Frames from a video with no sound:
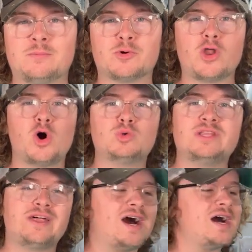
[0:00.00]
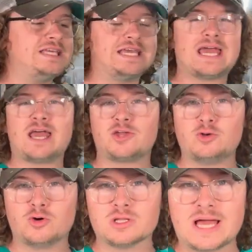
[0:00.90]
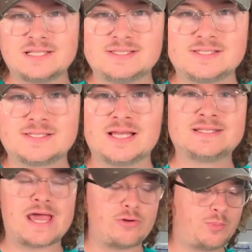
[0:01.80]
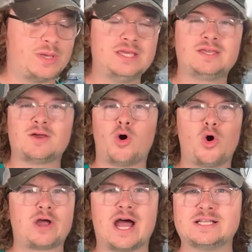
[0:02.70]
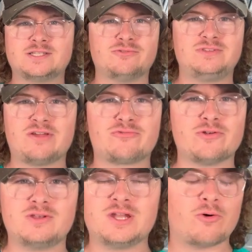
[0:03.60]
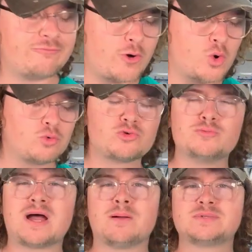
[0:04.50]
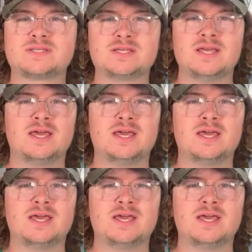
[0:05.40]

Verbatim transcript: But not only that, you get Google Lens, Terapeak, all kinds of different, you know, photo room apps,